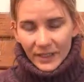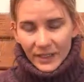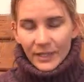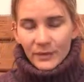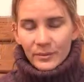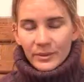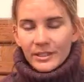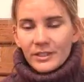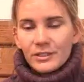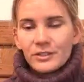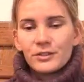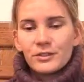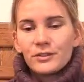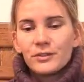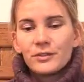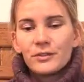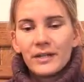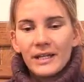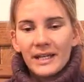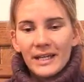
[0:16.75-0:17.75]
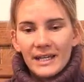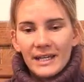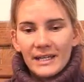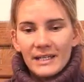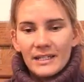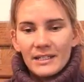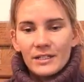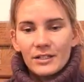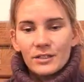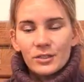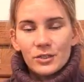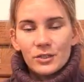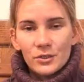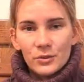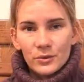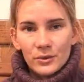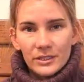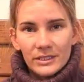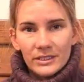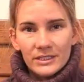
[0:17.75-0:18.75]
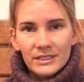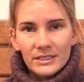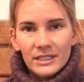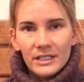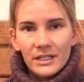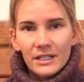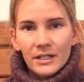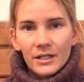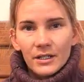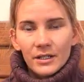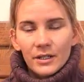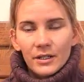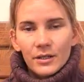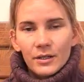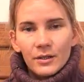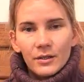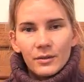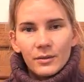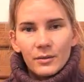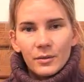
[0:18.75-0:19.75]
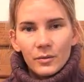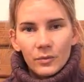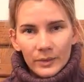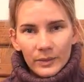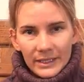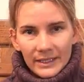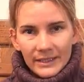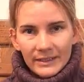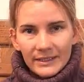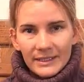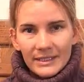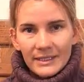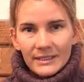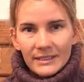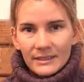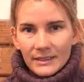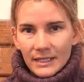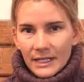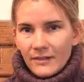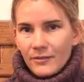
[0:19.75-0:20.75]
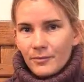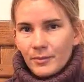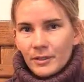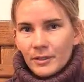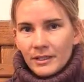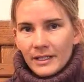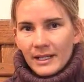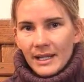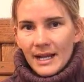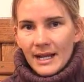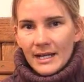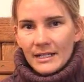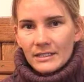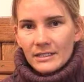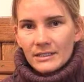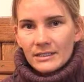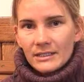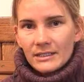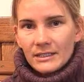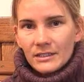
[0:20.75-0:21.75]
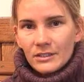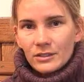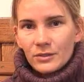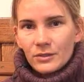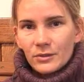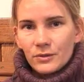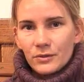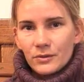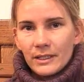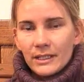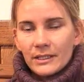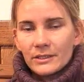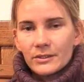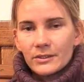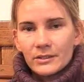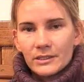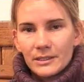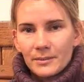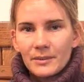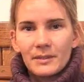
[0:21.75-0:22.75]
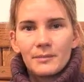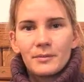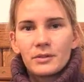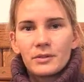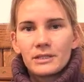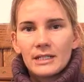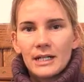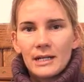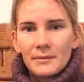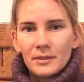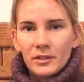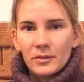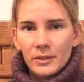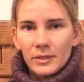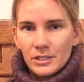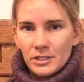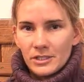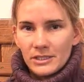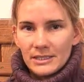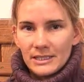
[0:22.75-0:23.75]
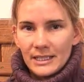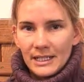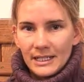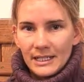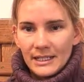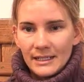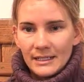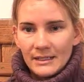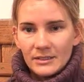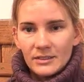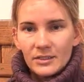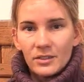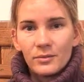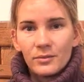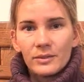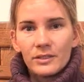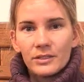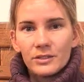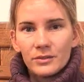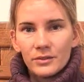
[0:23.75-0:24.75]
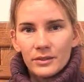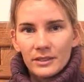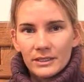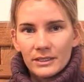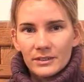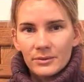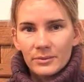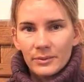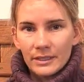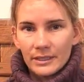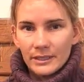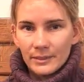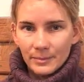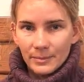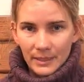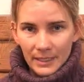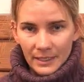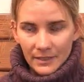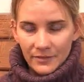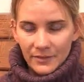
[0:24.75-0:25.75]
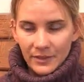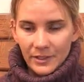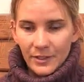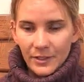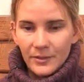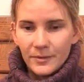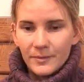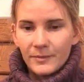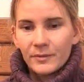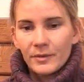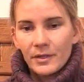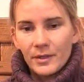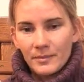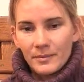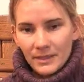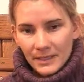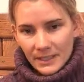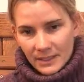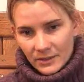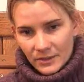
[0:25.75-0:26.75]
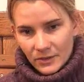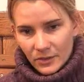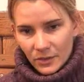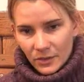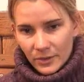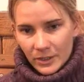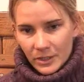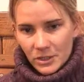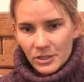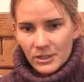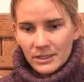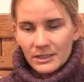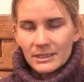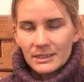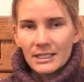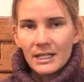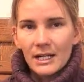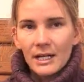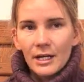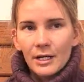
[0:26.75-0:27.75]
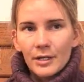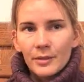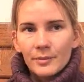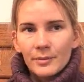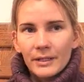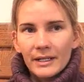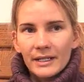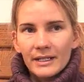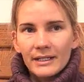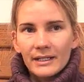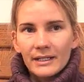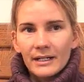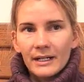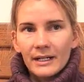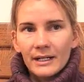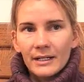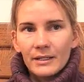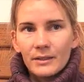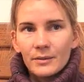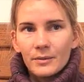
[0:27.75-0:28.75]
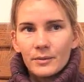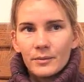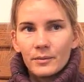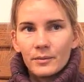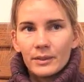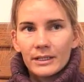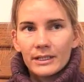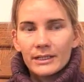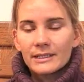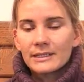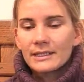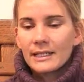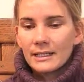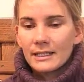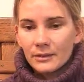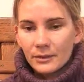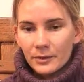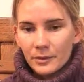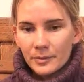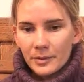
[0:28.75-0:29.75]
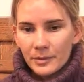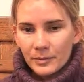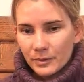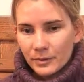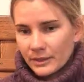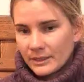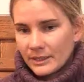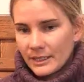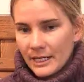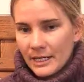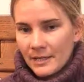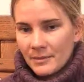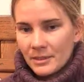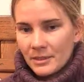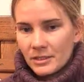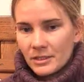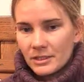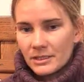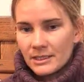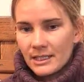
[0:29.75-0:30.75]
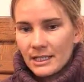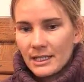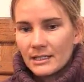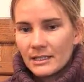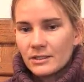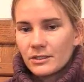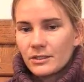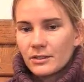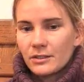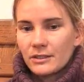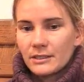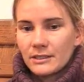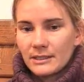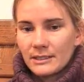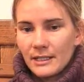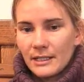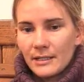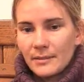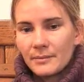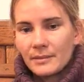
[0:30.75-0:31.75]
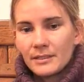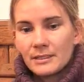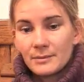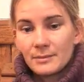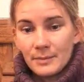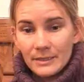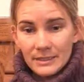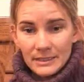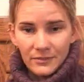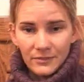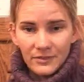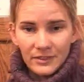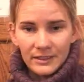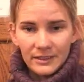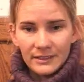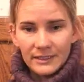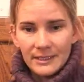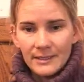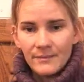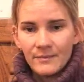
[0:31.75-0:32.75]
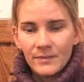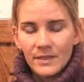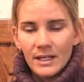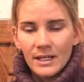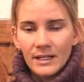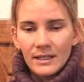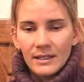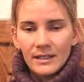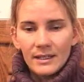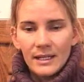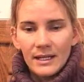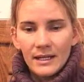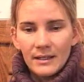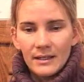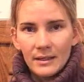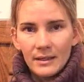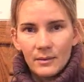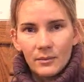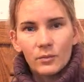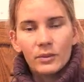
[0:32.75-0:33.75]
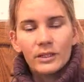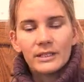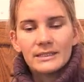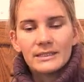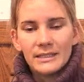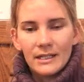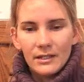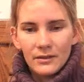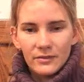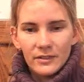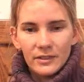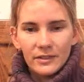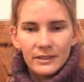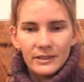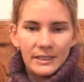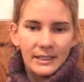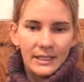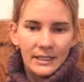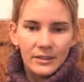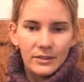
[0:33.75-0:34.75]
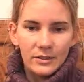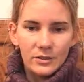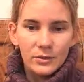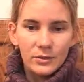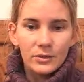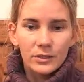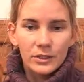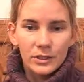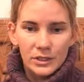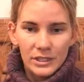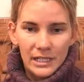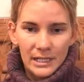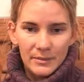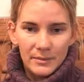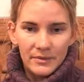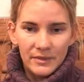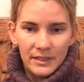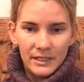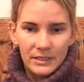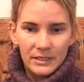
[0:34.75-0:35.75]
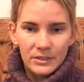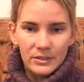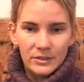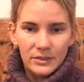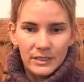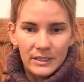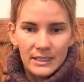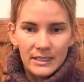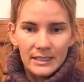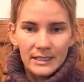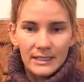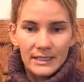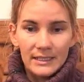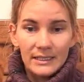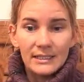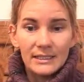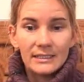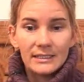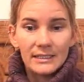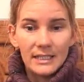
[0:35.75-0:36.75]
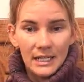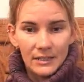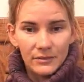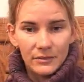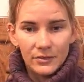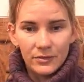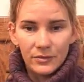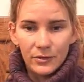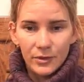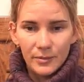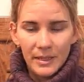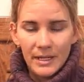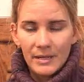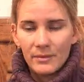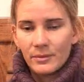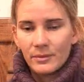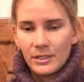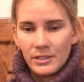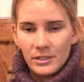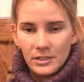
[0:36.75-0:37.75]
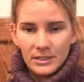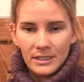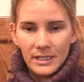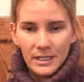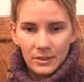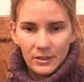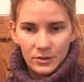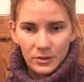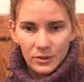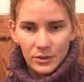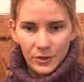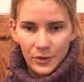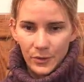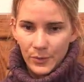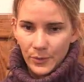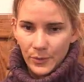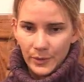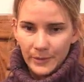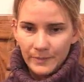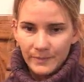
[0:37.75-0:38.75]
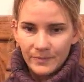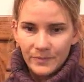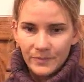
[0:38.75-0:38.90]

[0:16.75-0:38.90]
I want to do a short weekly live broadcast to answer some of the most common questions that I get in. So we do this with the blog video where I'm answering questions, but I wanted to take a little bit more time and just answer some specifically and ones that I felt like I could do a good job of answering in this kind of a format where I just kind of talk through it.